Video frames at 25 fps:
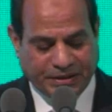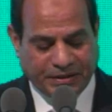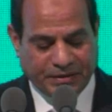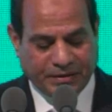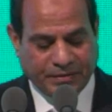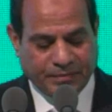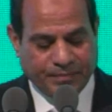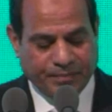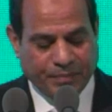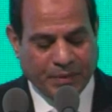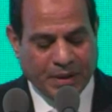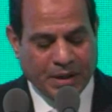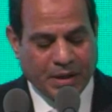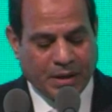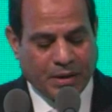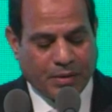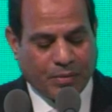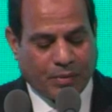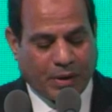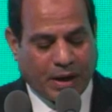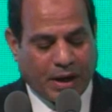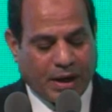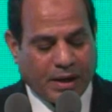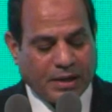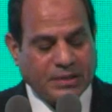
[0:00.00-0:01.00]
at the
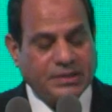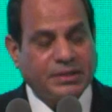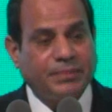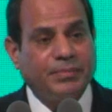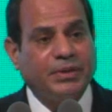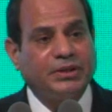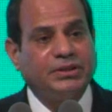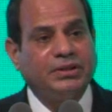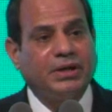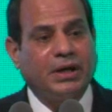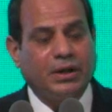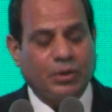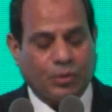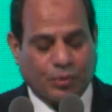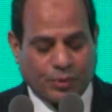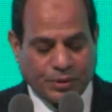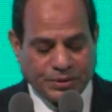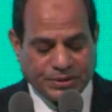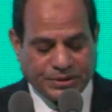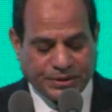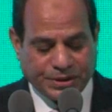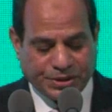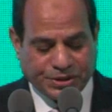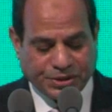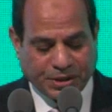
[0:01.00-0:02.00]
frontier of the 4th
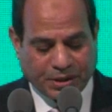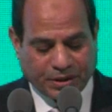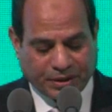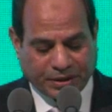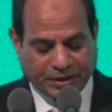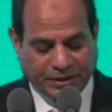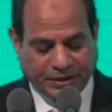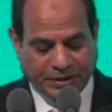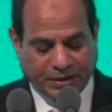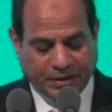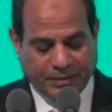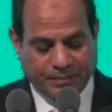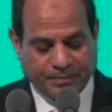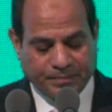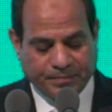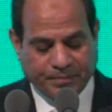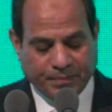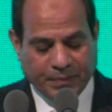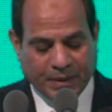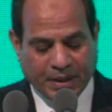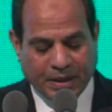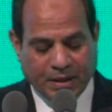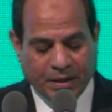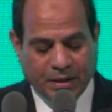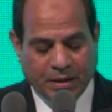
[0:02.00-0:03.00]
of June
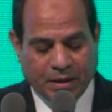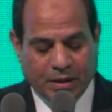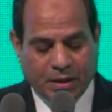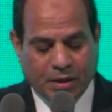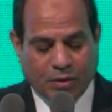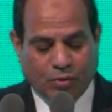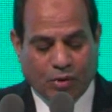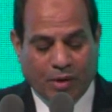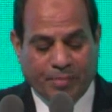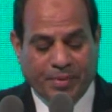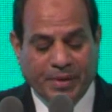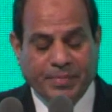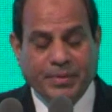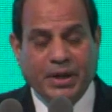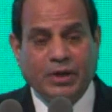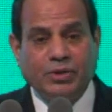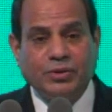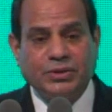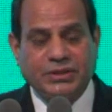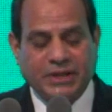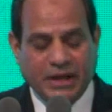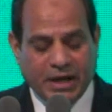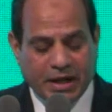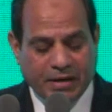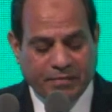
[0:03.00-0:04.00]

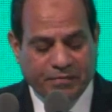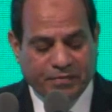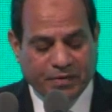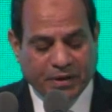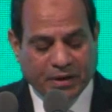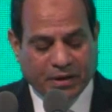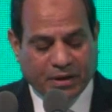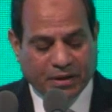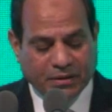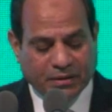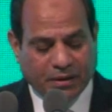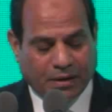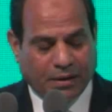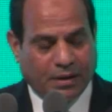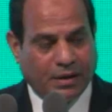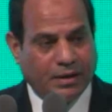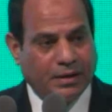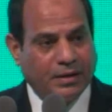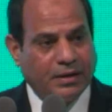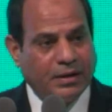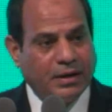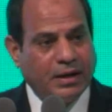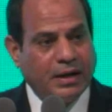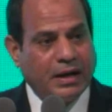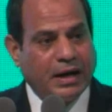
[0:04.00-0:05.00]
1967 with
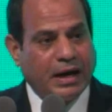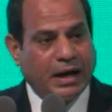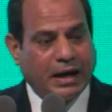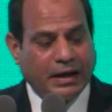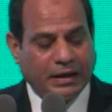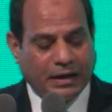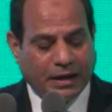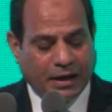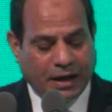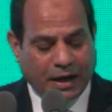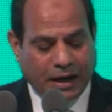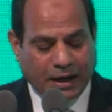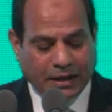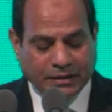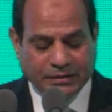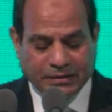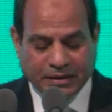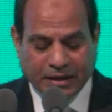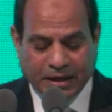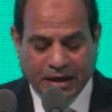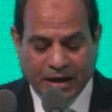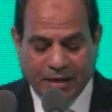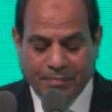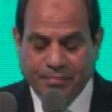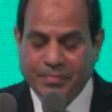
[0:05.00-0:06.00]
Eastern Jerusalem
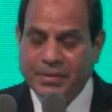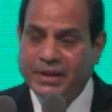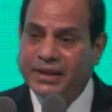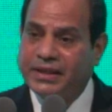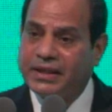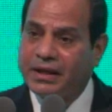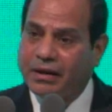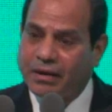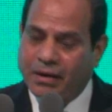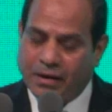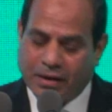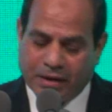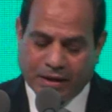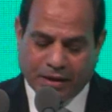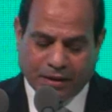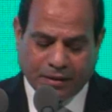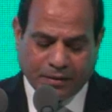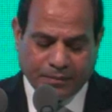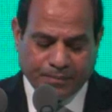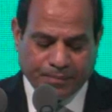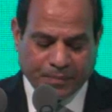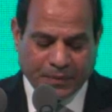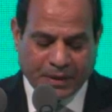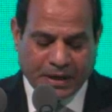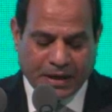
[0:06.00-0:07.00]
as its capital.
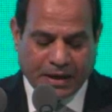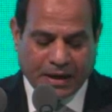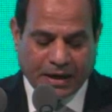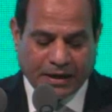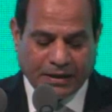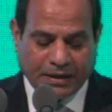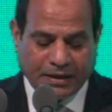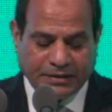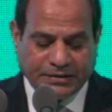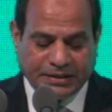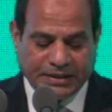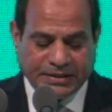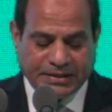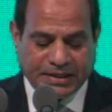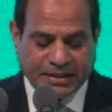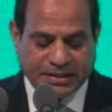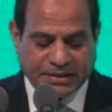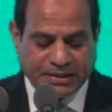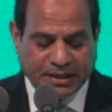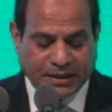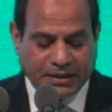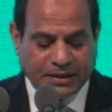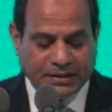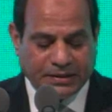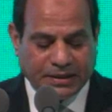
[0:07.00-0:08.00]
This would
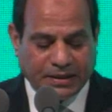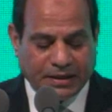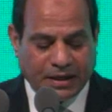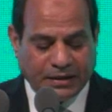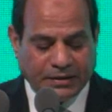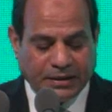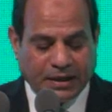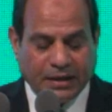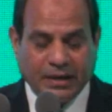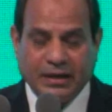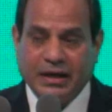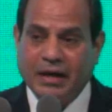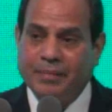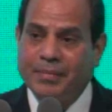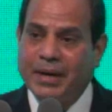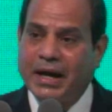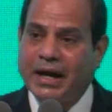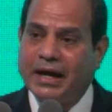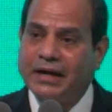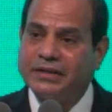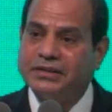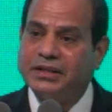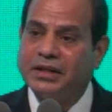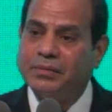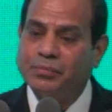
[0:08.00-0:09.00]
contribute
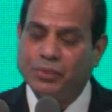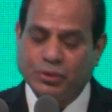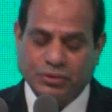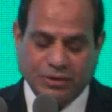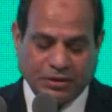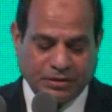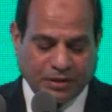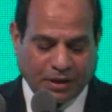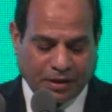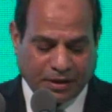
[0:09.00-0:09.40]
to